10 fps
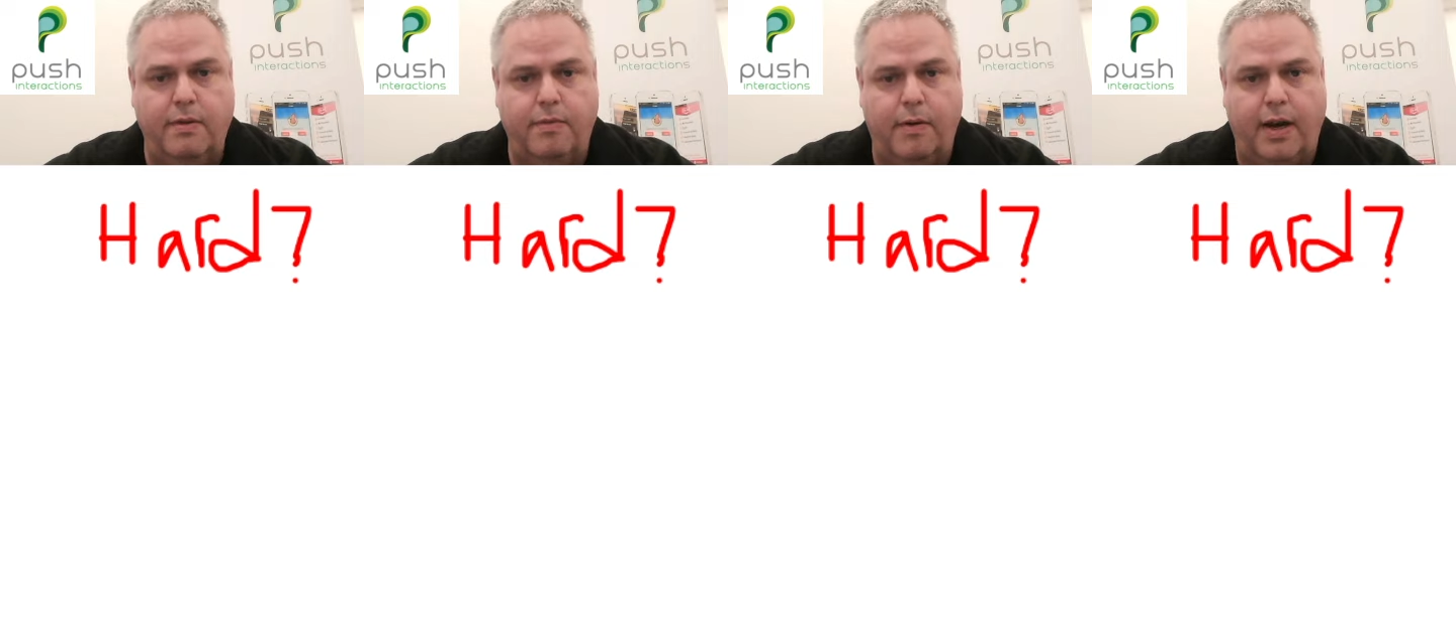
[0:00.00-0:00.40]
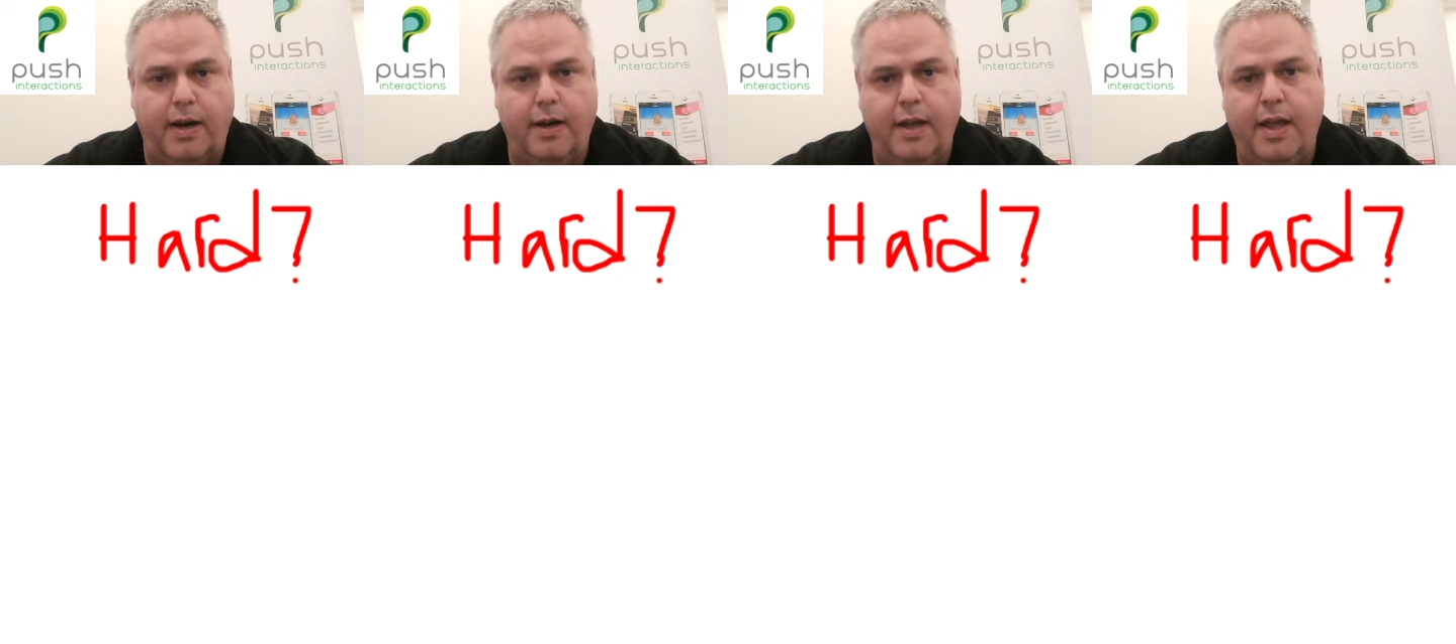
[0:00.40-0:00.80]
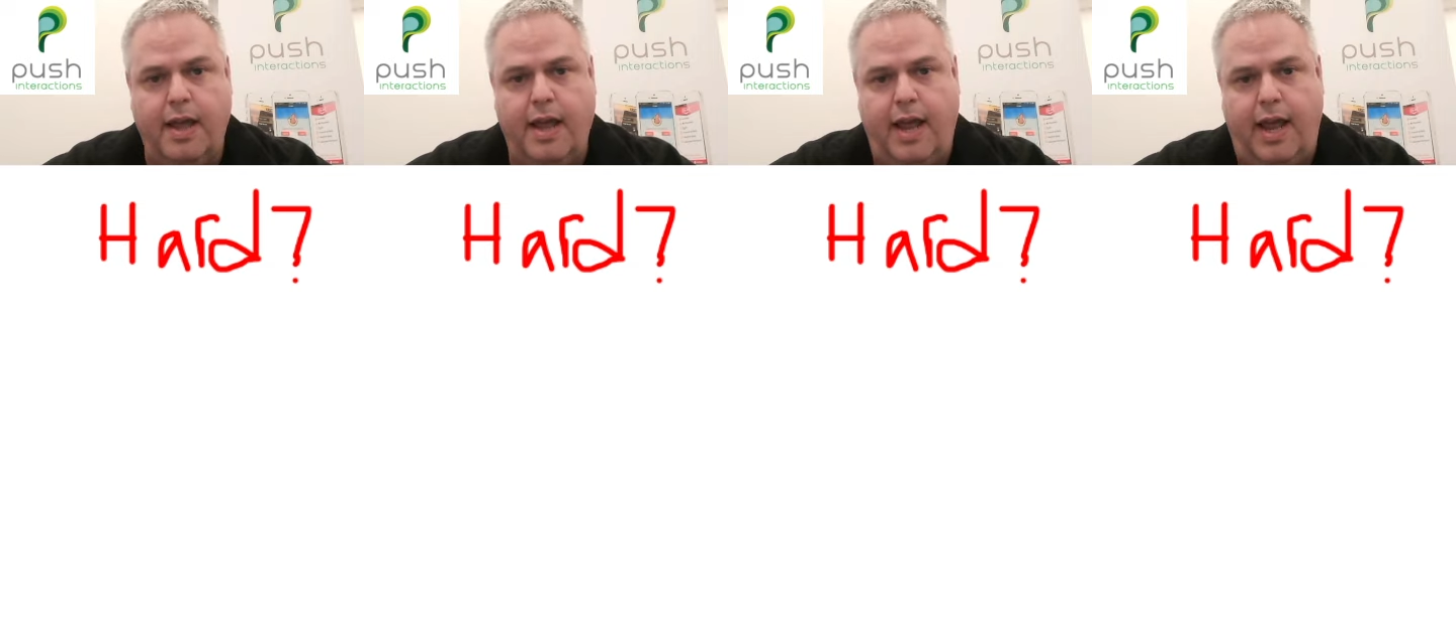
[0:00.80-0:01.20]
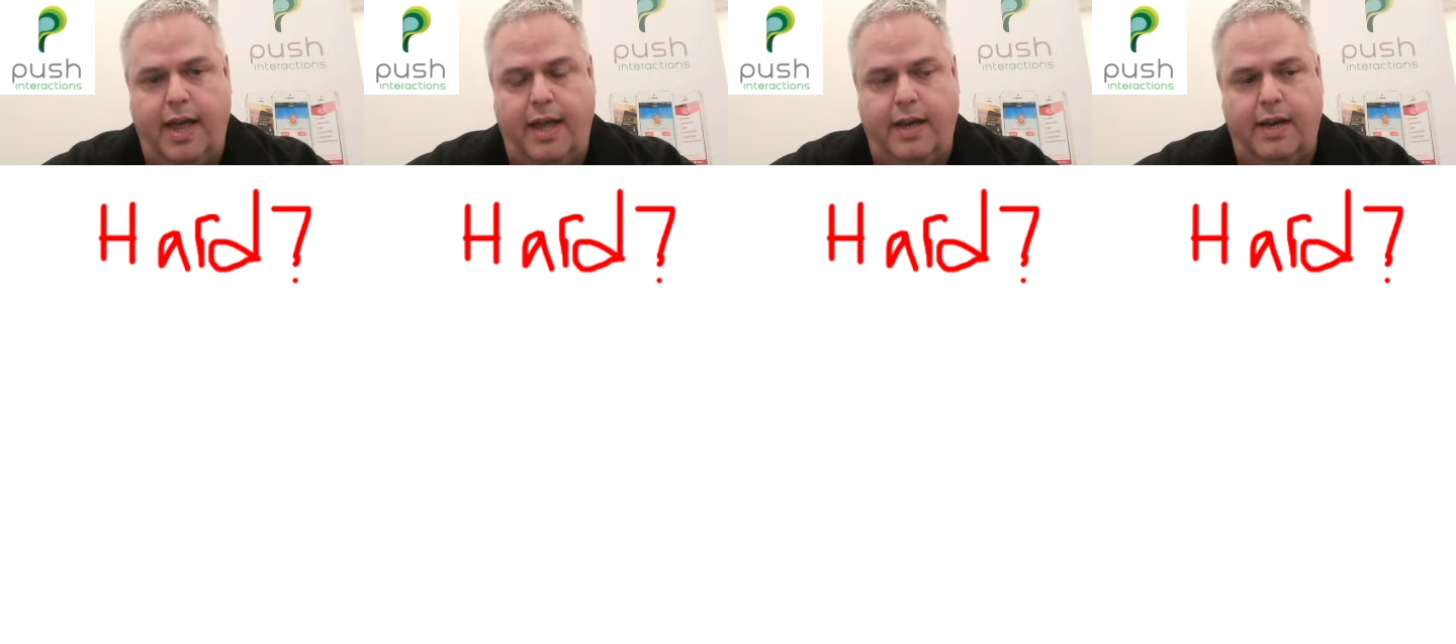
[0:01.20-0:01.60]
right?
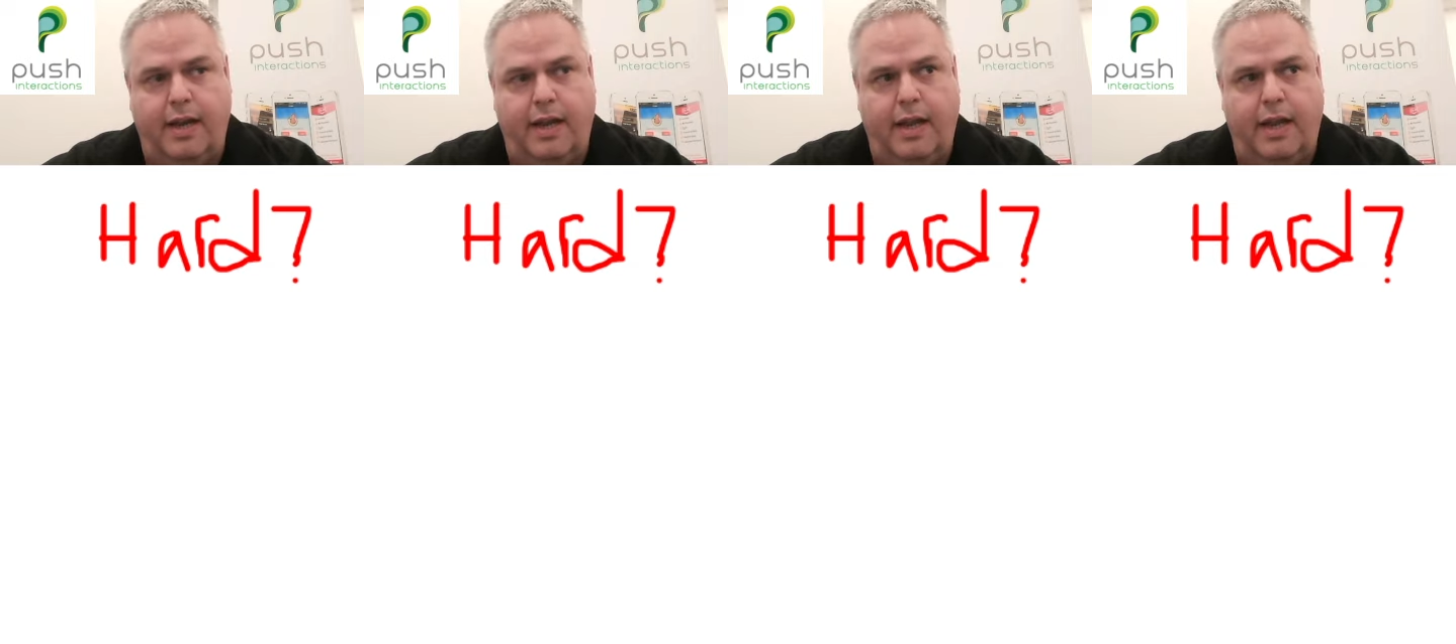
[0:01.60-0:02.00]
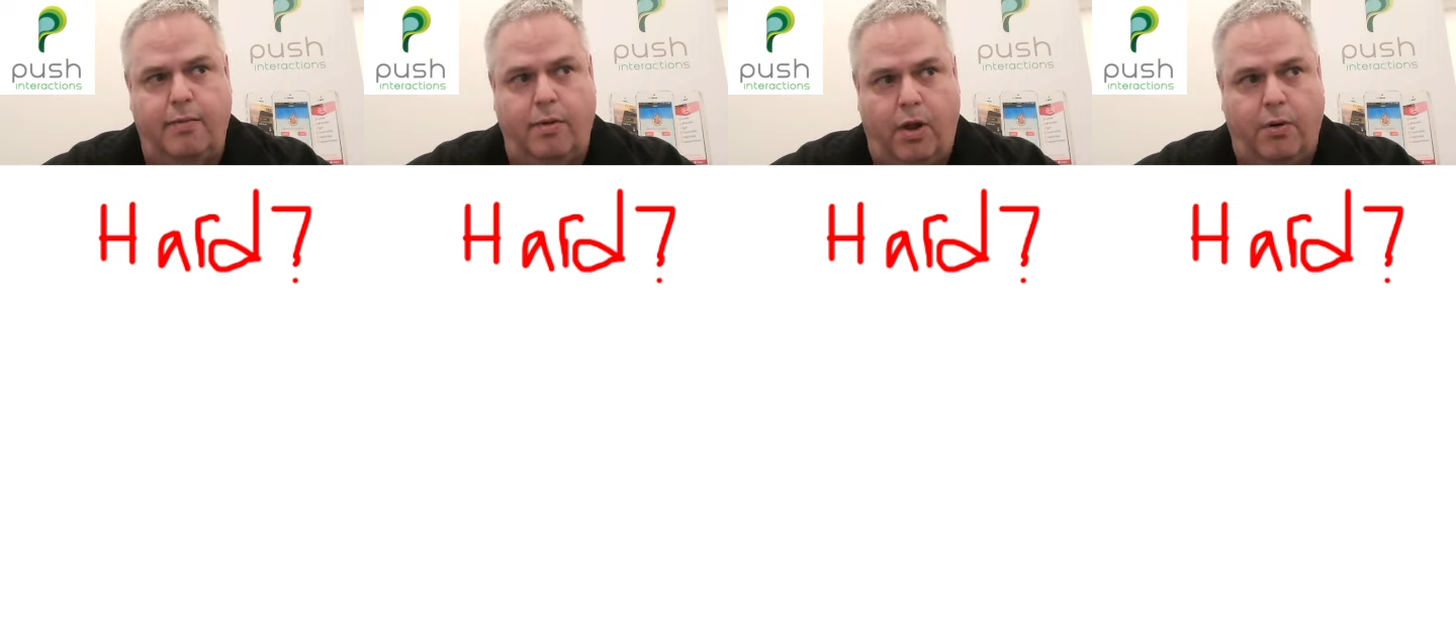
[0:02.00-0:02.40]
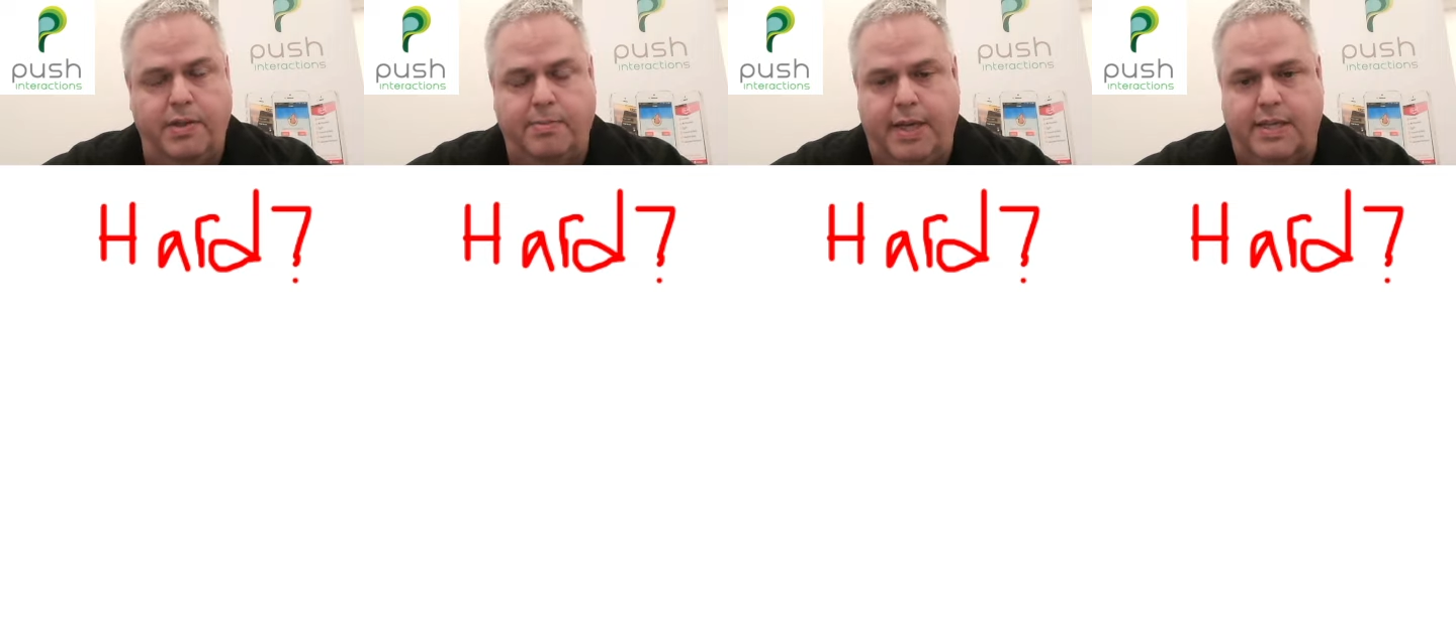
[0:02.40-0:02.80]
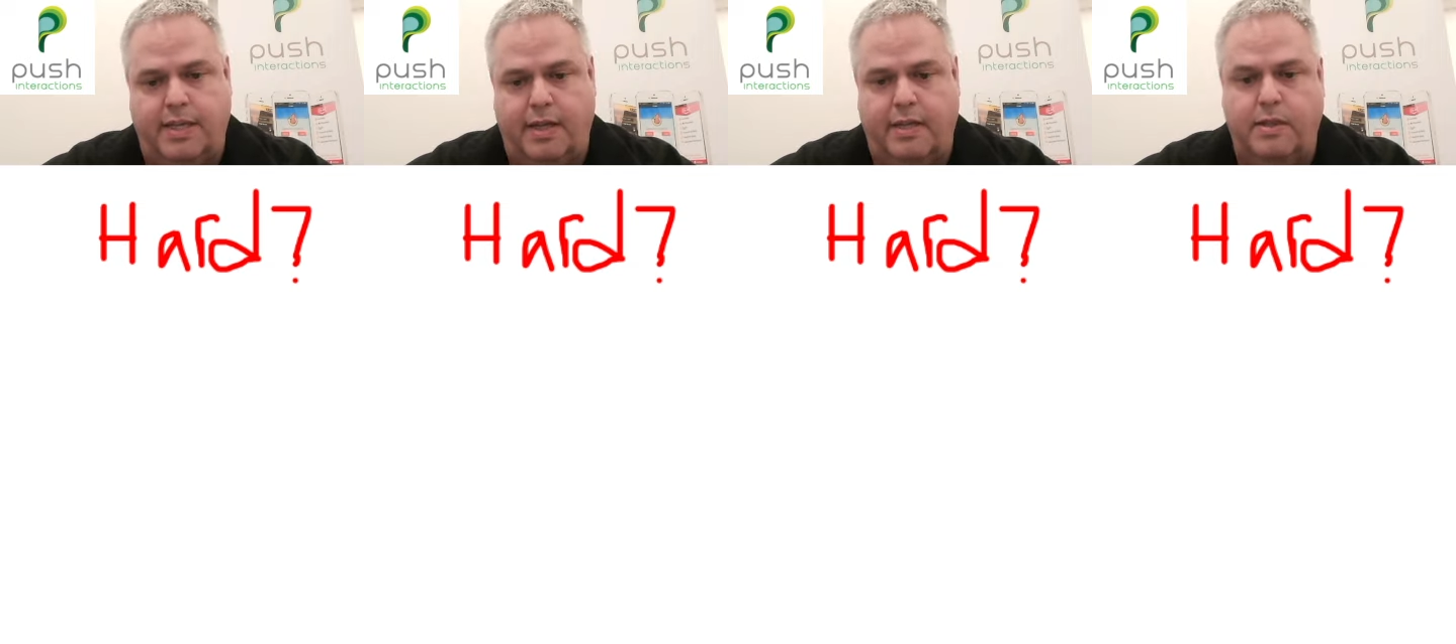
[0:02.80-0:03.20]
And it will always make
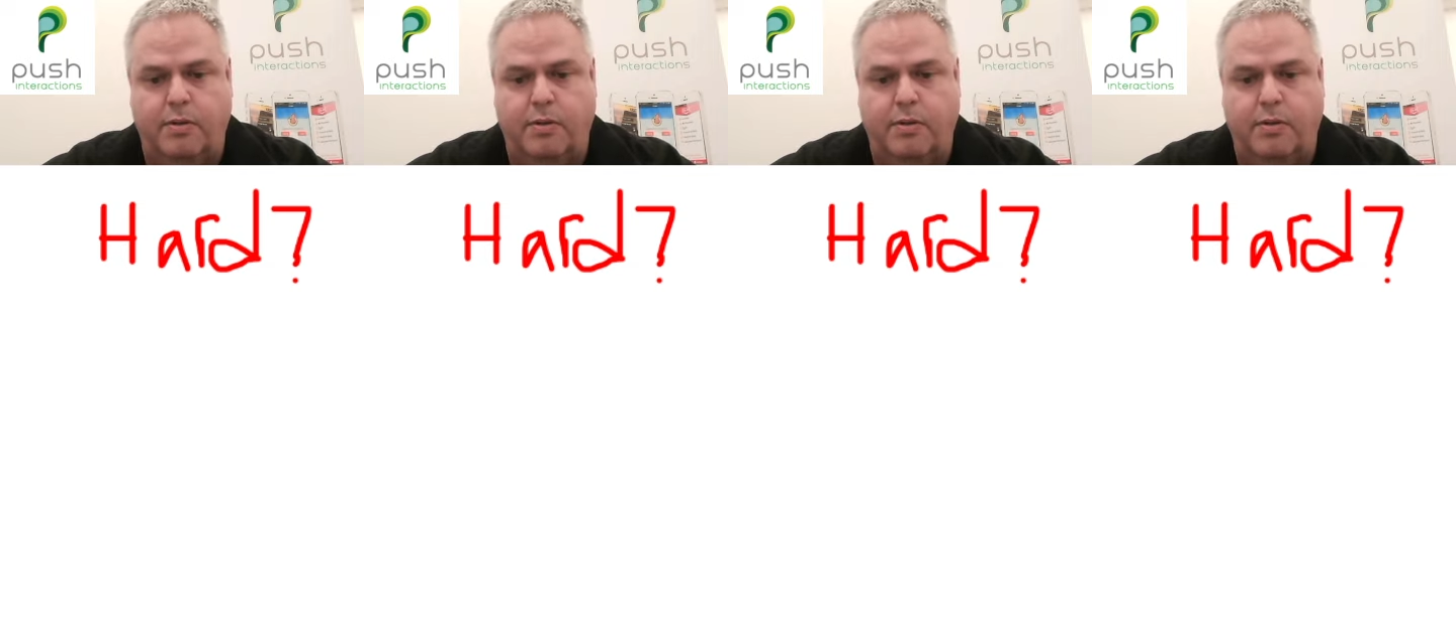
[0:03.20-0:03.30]
sense